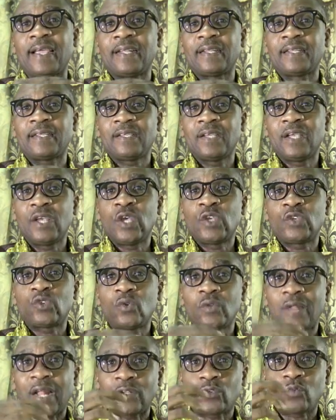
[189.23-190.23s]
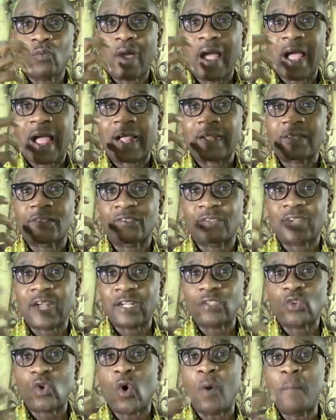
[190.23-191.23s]
it so that to
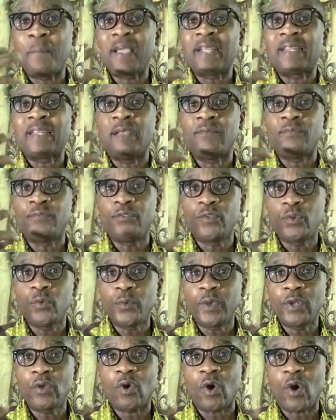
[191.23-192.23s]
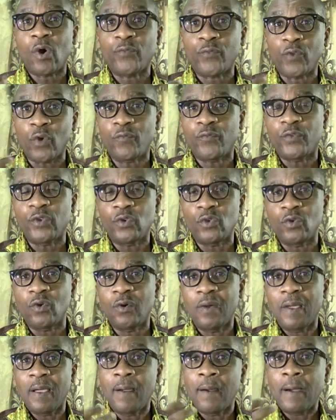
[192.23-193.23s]
attract or make the viewing of your
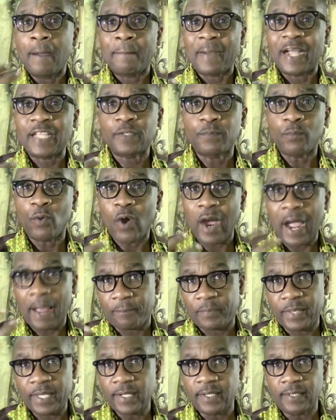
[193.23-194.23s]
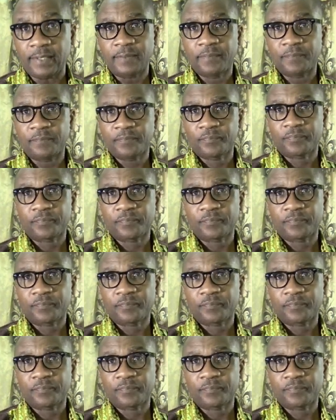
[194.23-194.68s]
video much more appealing.